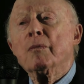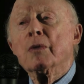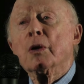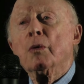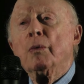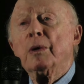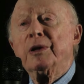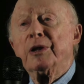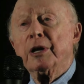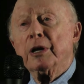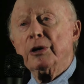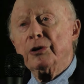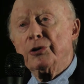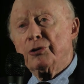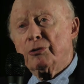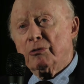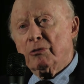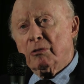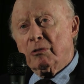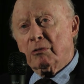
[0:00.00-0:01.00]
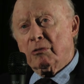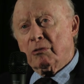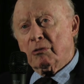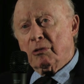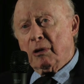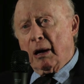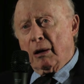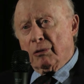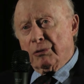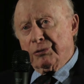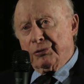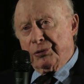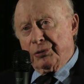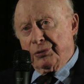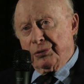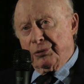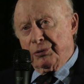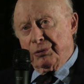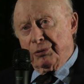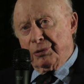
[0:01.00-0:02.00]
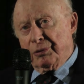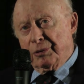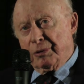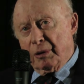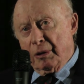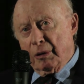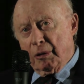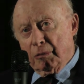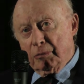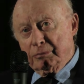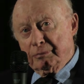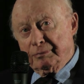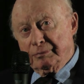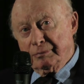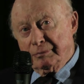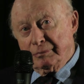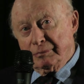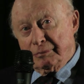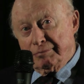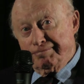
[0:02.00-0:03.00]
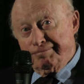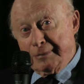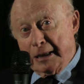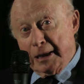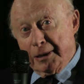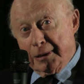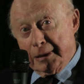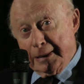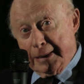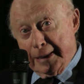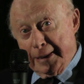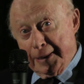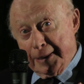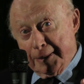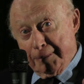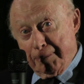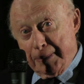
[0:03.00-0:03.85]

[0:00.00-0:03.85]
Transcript: with these trousers. So that's that.